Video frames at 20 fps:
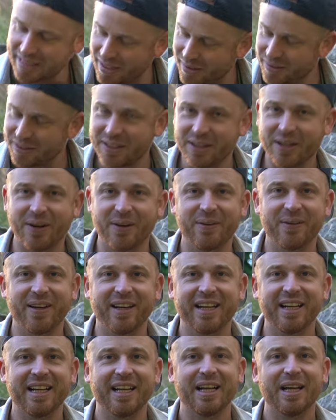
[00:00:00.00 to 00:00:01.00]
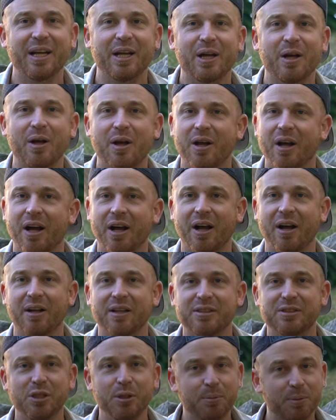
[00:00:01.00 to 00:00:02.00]
outgoing, uh,
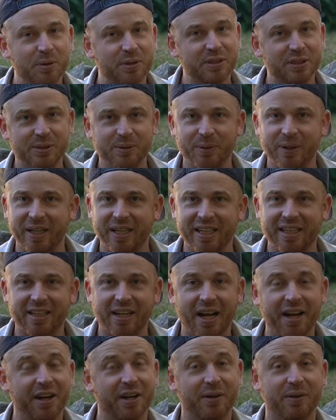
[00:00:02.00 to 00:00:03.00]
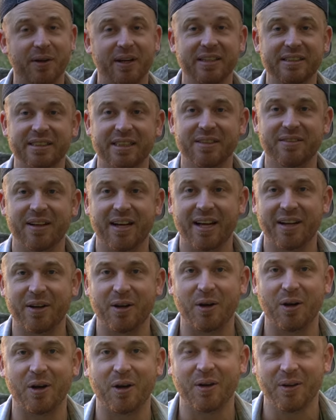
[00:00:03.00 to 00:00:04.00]
super sweet, not aggressive at
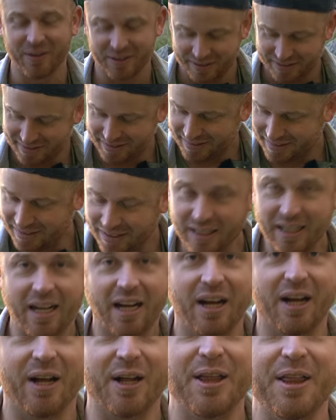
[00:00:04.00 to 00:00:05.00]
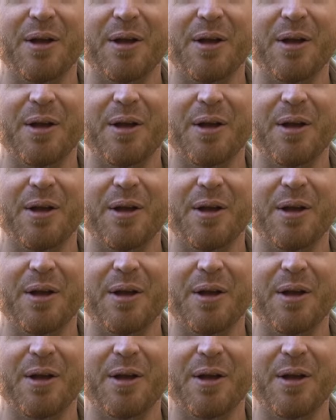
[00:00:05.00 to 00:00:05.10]
all. Uh, and